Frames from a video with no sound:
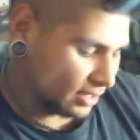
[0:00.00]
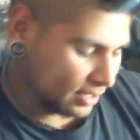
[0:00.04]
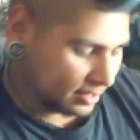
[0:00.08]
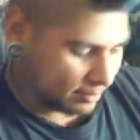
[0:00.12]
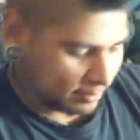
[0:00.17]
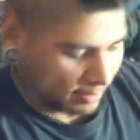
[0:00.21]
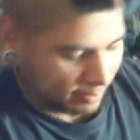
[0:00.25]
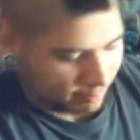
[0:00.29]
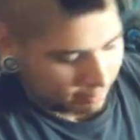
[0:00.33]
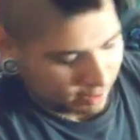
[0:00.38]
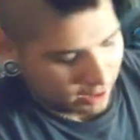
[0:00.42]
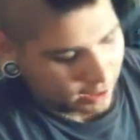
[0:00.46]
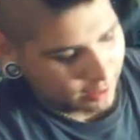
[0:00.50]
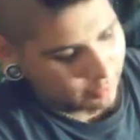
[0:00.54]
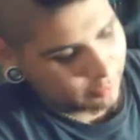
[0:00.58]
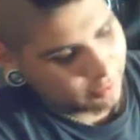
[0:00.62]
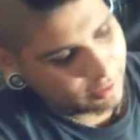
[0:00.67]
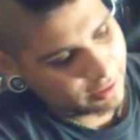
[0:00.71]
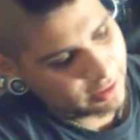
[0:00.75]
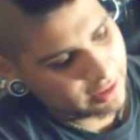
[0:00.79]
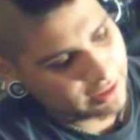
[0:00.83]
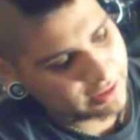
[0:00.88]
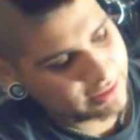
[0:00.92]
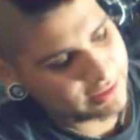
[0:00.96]
Like my bottom
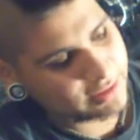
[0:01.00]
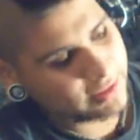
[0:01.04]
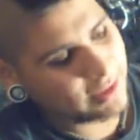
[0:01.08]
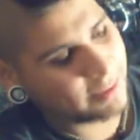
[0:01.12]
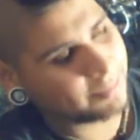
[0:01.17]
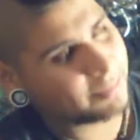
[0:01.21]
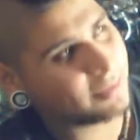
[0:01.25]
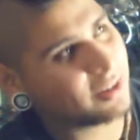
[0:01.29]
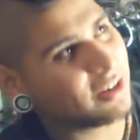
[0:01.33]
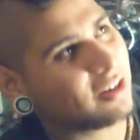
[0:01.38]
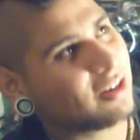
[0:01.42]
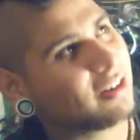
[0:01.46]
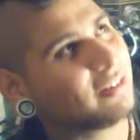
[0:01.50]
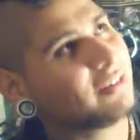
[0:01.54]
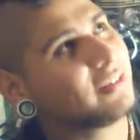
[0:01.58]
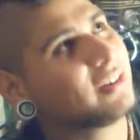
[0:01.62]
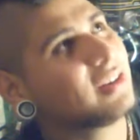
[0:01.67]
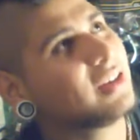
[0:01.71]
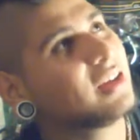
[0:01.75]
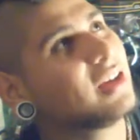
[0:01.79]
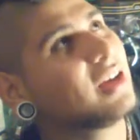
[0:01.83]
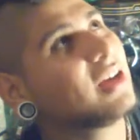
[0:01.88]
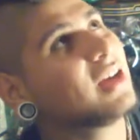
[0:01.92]
one has snapped off,